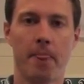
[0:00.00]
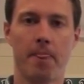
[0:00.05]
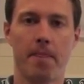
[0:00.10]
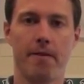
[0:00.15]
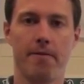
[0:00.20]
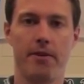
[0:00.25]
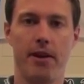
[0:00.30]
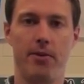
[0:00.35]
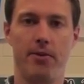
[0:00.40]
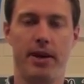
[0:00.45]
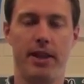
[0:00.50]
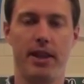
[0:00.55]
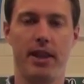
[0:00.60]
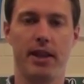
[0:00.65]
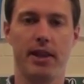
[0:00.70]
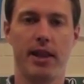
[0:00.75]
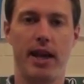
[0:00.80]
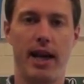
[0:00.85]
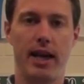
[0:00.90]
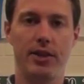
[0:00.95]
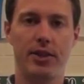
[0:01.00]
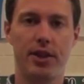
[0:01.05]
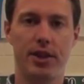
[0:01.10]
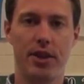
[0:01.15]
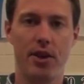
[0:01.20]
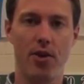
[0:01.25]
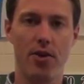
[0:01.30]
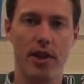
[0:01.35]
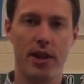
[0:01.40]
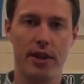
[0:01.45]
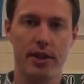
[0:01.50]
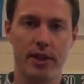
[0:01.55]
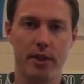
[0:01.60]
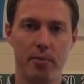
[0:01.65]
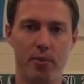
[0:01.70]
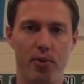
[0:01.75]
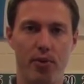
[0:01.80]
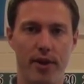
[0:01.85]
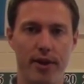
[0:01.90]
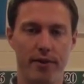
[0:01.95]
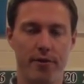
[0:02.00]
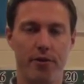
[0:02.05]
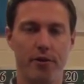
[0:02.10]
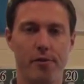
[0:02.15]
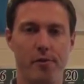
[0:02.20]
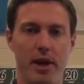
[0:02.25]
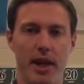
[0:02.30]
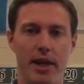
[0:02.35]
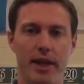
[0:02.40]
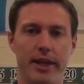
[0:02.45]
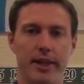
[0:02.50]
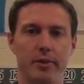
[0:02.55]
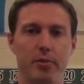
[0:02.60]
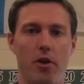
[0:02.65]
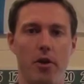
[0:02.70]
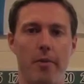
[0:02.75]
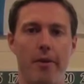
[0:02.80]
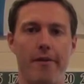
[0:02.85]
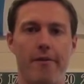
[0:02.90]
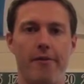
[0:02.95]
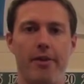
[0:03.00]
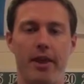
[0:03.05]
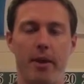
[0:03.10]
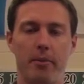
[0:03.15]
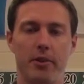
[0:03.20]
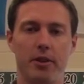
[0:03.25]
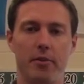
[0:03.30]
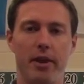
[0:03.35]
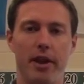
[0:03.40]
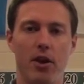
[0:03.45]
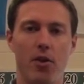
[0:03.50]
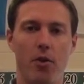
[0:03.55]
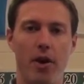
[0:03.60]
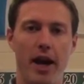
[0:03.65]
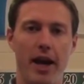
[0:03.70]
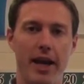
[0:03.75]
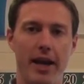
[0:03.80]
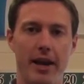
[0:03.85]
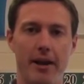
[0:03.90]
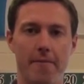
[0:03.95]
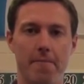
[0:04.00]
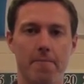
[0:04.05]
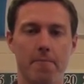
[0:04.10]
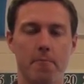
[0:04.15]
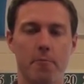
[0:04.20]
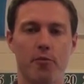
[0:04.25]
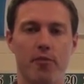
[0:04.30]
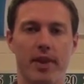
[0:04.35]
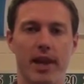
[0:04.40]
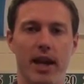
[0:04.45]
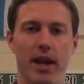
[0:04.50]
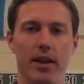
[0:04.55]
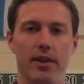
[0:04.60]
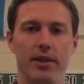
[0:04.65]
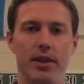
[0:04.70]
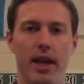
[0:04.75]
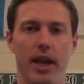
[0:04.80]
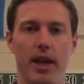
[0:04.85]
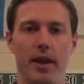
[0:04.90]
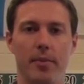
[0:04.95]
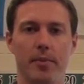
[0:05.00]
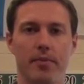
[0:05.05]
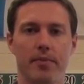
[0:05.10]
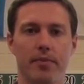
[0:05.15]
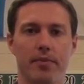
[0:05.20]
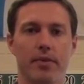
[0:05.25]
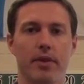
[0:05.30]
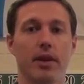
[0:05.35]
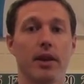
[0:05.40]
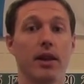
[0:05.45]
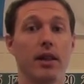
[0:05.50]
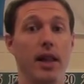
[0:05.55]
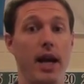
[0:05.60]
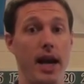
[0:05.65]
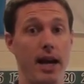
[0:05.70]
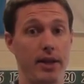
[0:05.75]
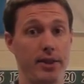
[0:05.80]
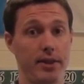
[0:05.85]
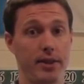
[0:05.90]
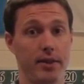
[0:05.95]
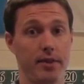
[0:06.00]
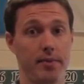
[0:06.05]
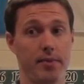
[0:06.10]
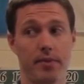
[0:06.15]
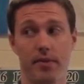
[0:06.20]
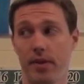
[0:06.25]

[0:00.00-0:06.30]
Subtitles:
If I want the class to know that it's important for me in this moment for them to be quiet, I'll say, class.